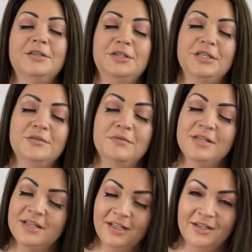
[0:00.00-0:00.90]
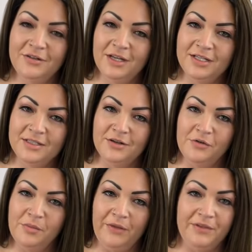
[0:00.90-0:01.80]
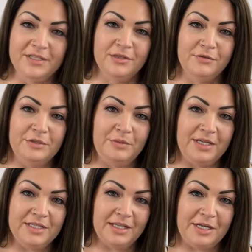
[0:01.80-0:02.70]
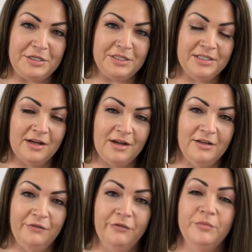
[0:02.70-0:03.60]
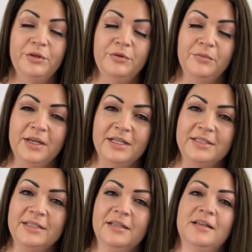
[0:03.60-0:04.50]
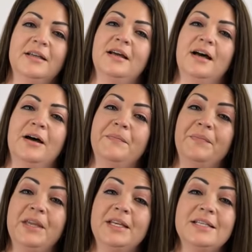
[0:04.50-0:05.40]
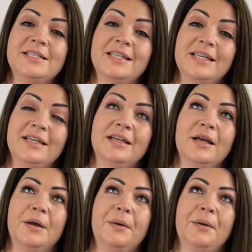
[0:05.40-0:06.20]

just wanted to let you guys know about this newest piece that I just got from Uniwigs. It is the